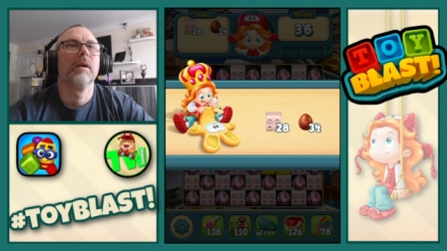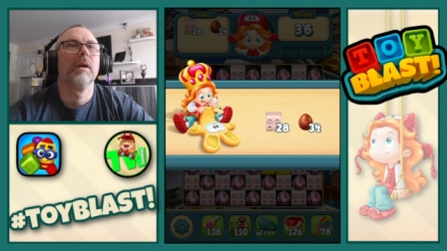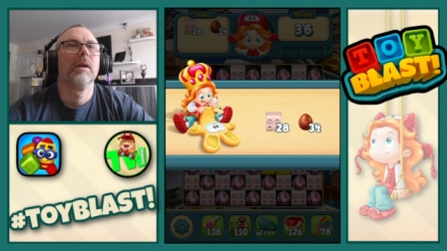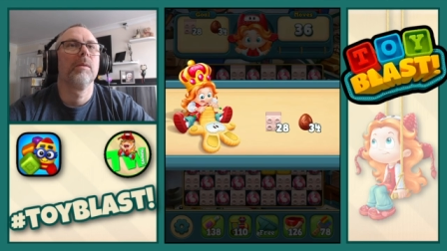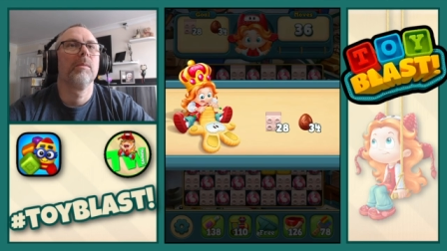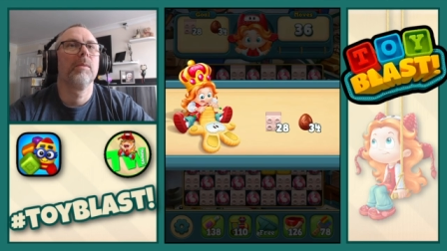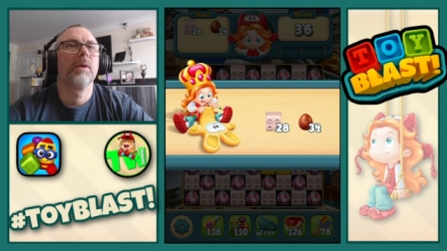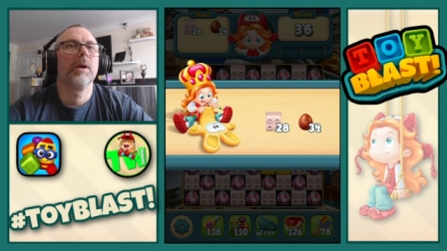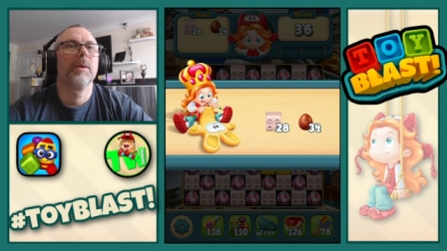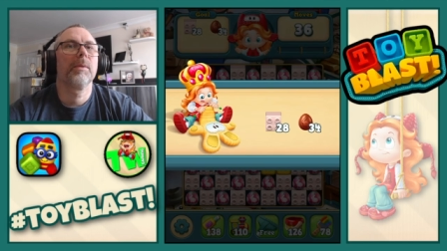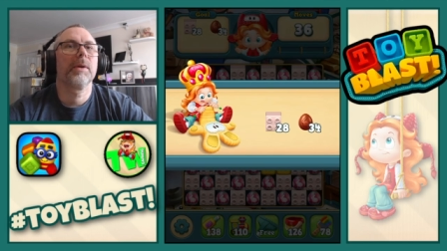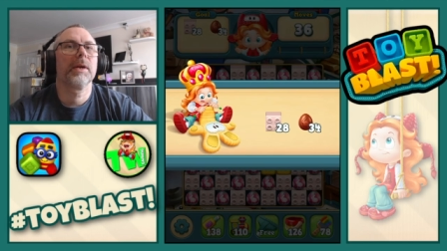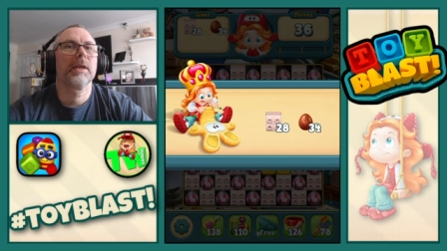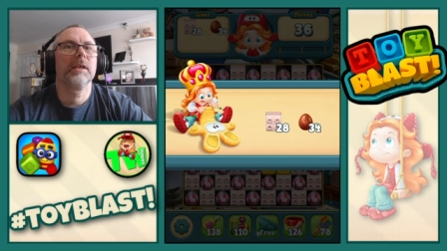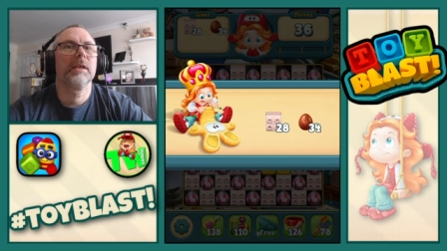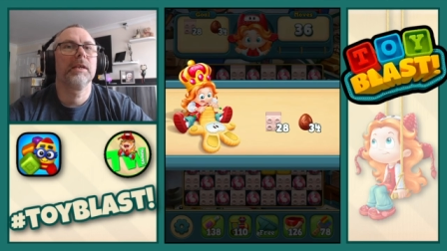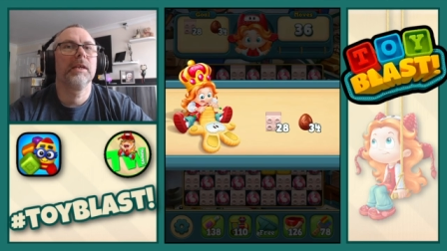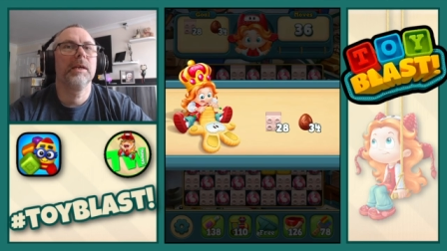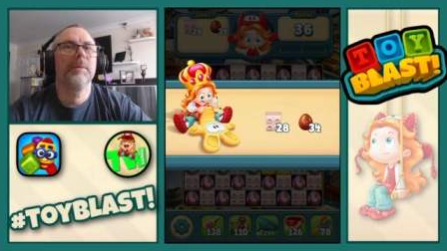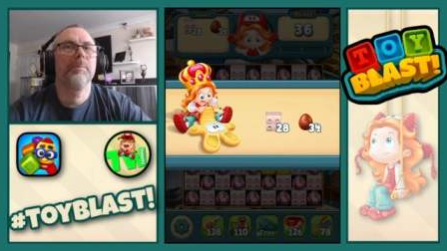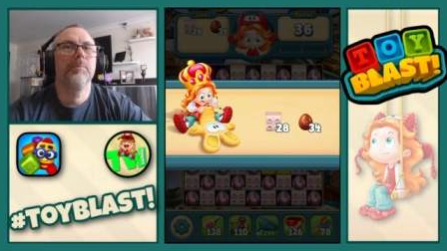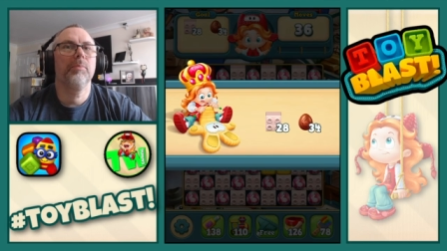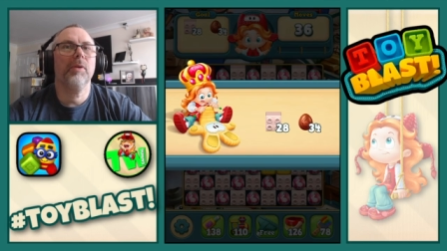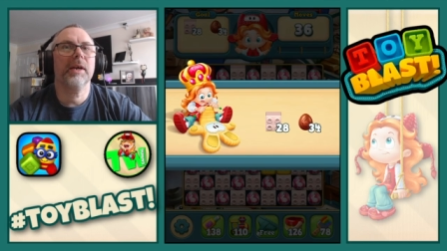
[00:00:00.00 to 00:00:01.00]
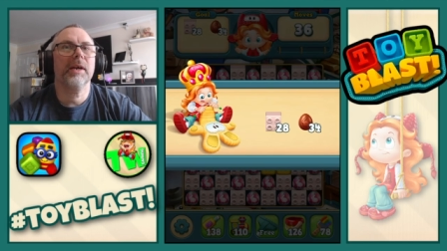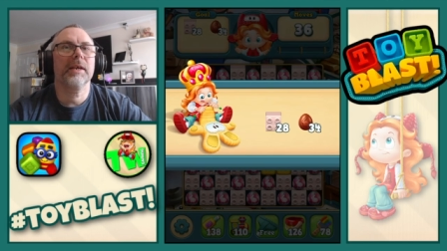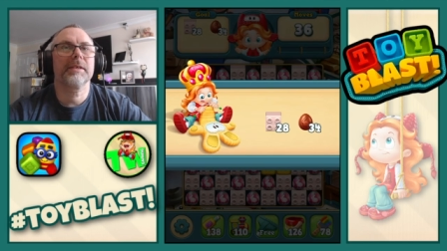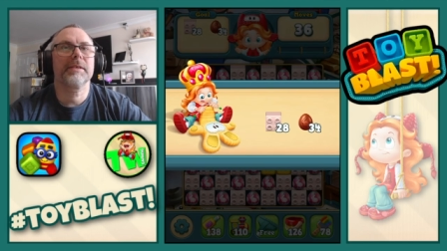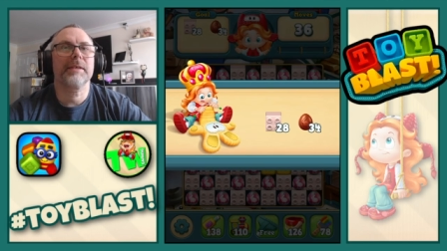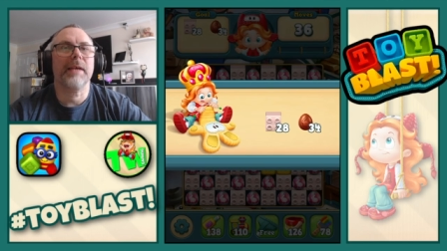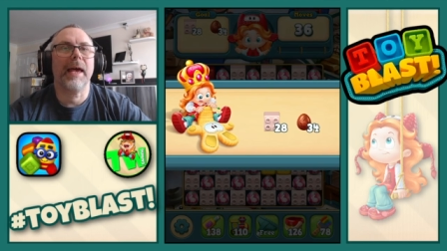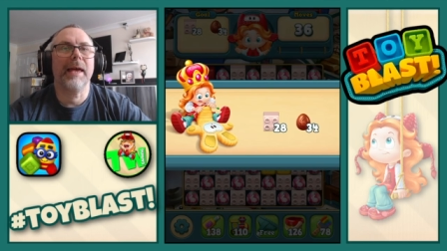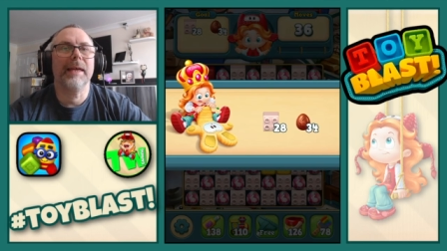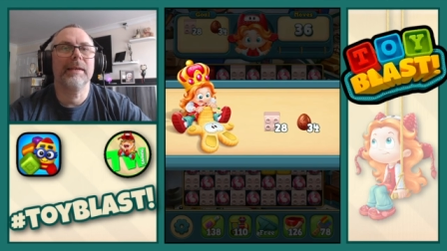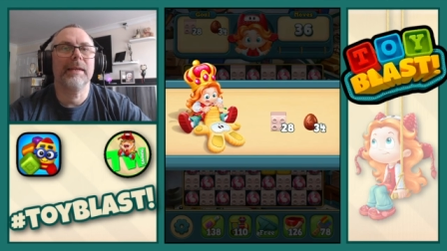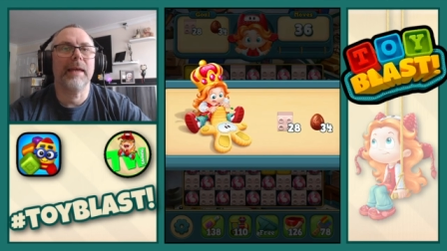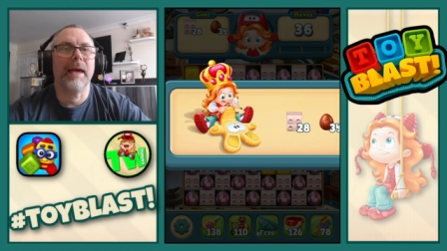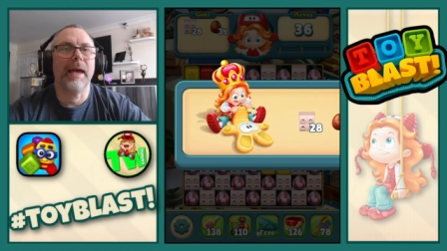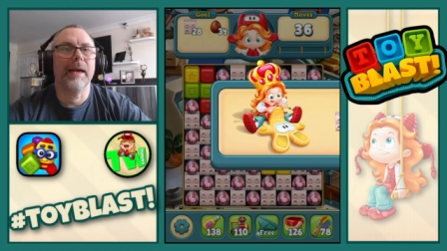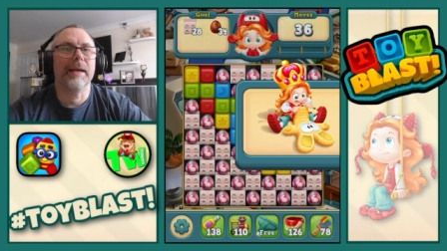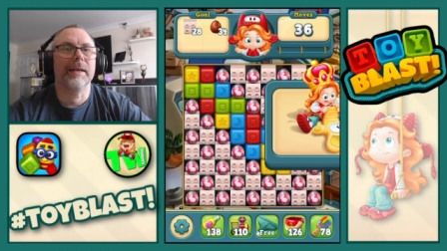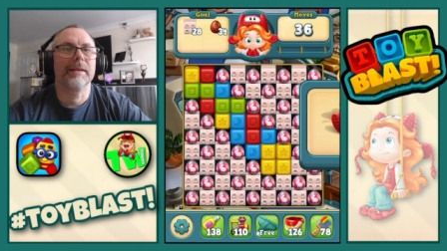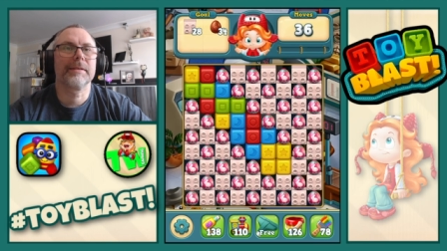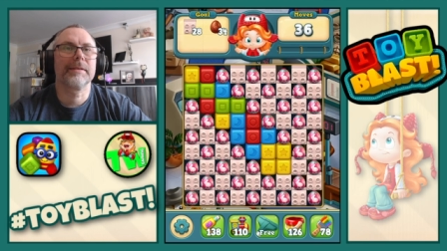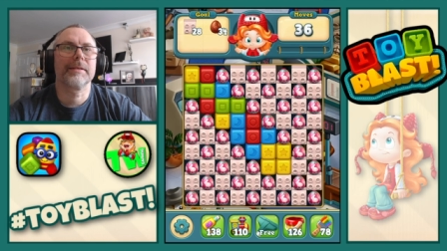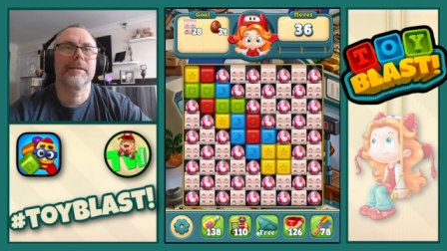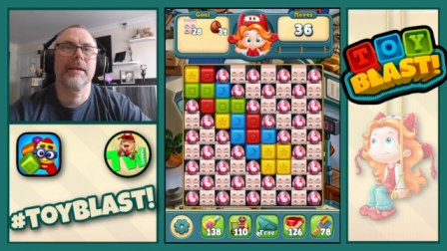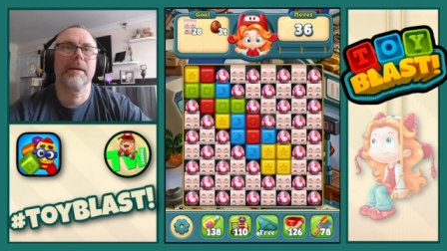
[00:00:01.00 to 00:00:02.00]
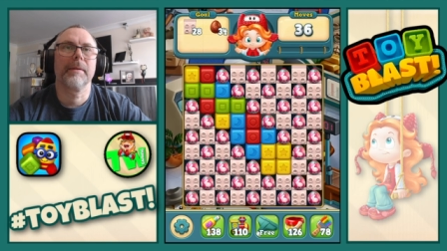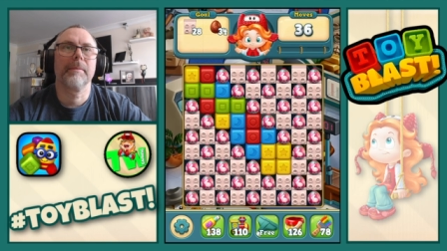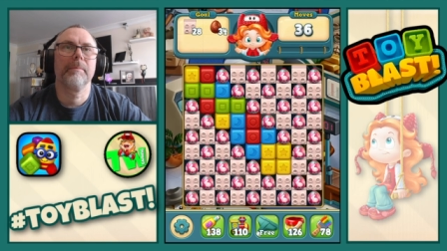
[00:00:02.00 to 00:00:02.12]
where we're going to need bricks and eggs.